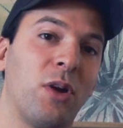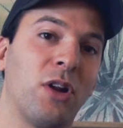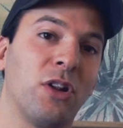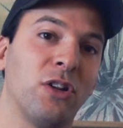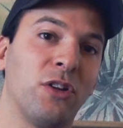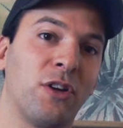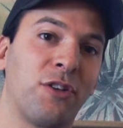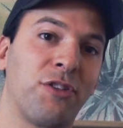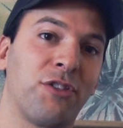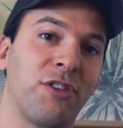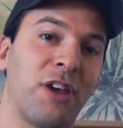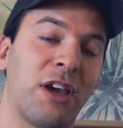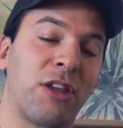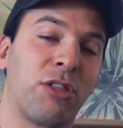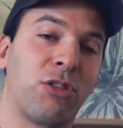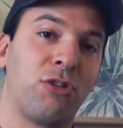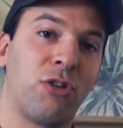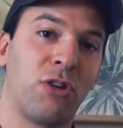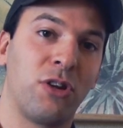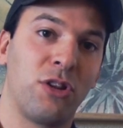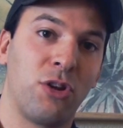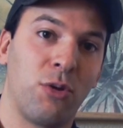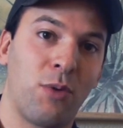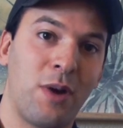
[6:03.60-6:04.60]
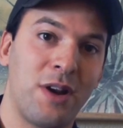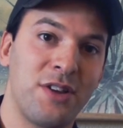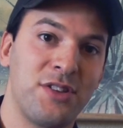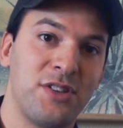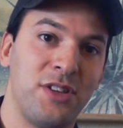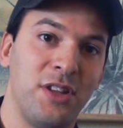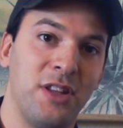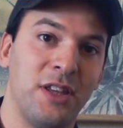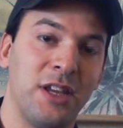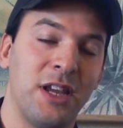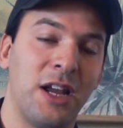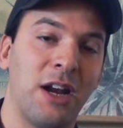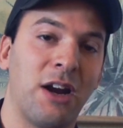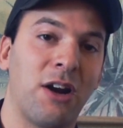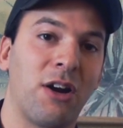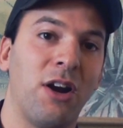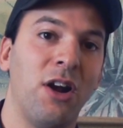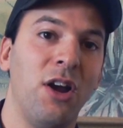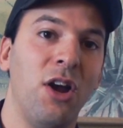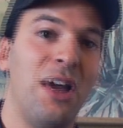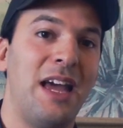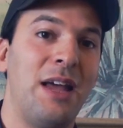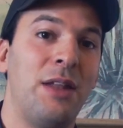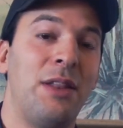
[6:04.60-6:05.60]
what it looks like during the rest of the year.
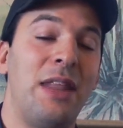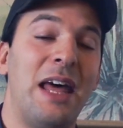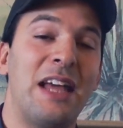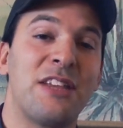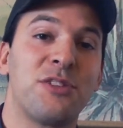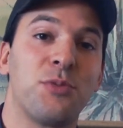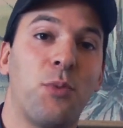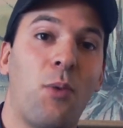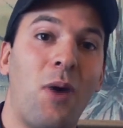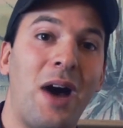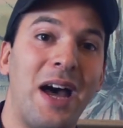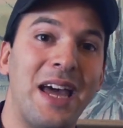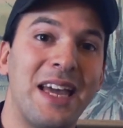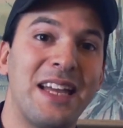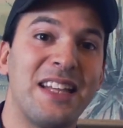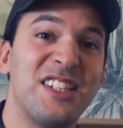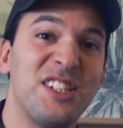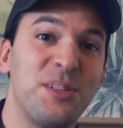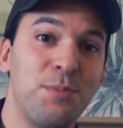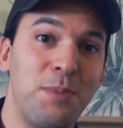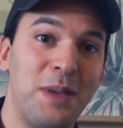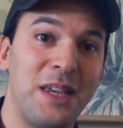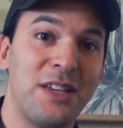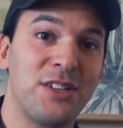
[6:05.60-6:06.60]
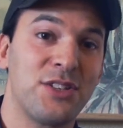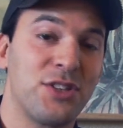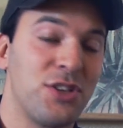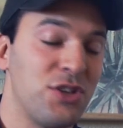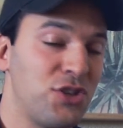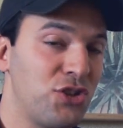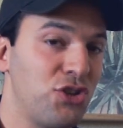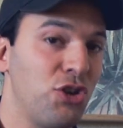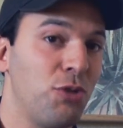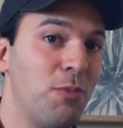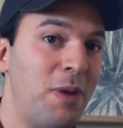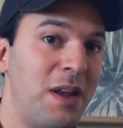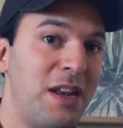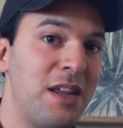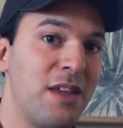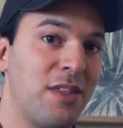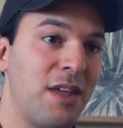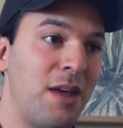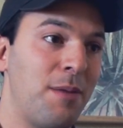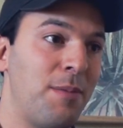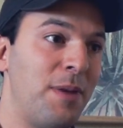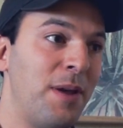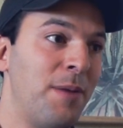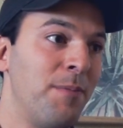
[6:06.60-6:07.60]
And that's why it speaks to so many of
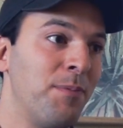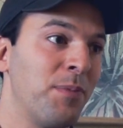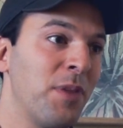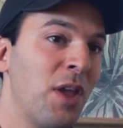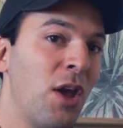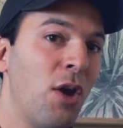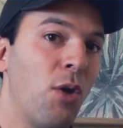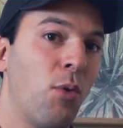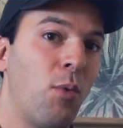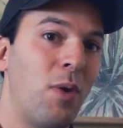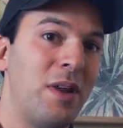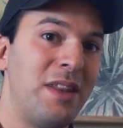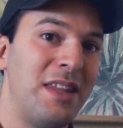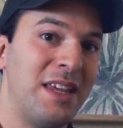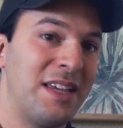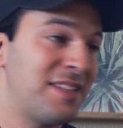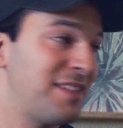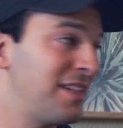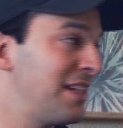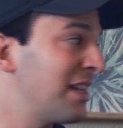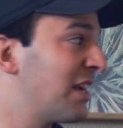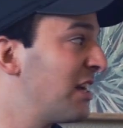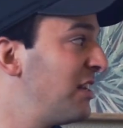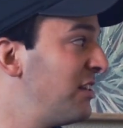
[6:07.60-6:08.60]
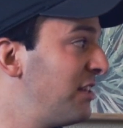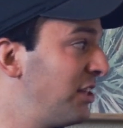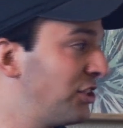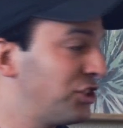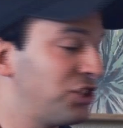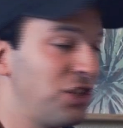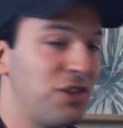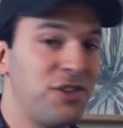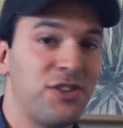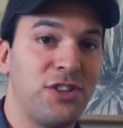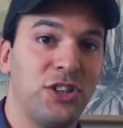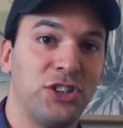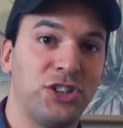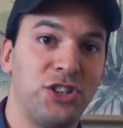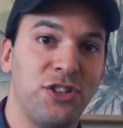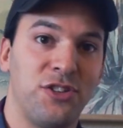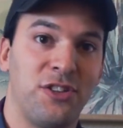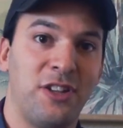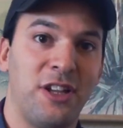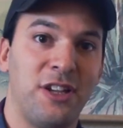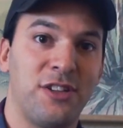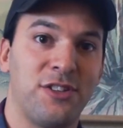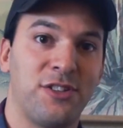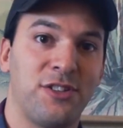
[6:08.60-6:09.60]
them when they see conditions such
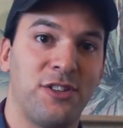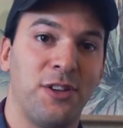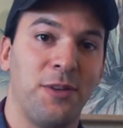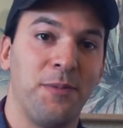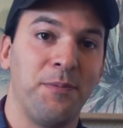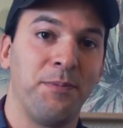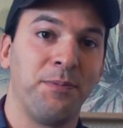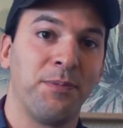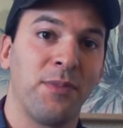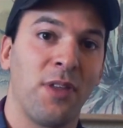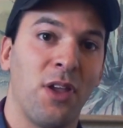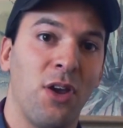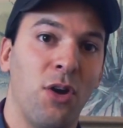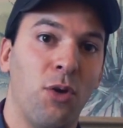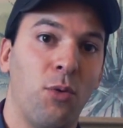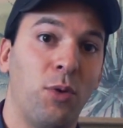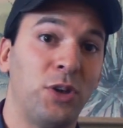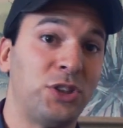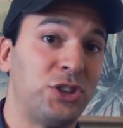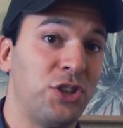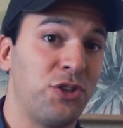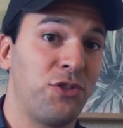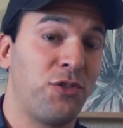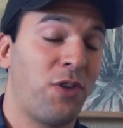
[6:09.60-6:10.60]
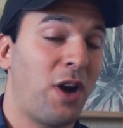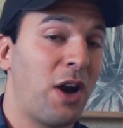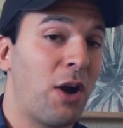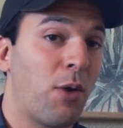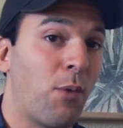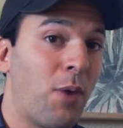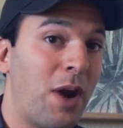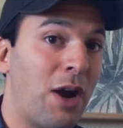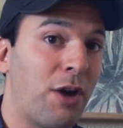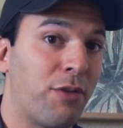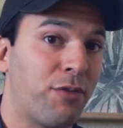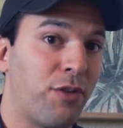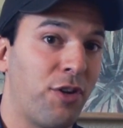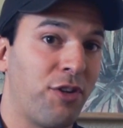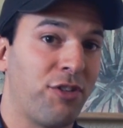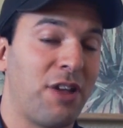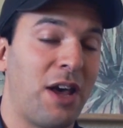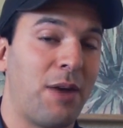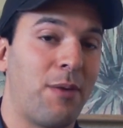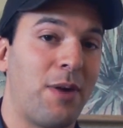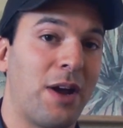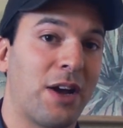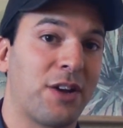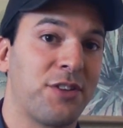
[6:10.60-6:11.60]
as this, which is very rare for
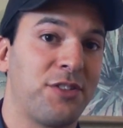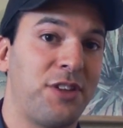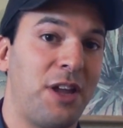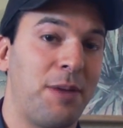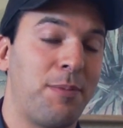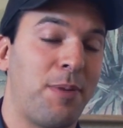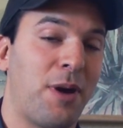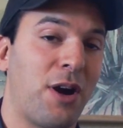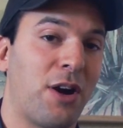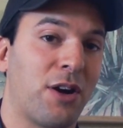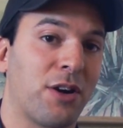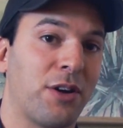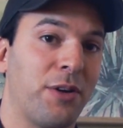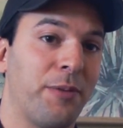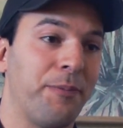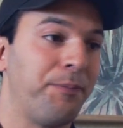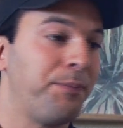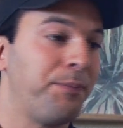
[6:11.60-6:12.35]
Slide Rock State Park.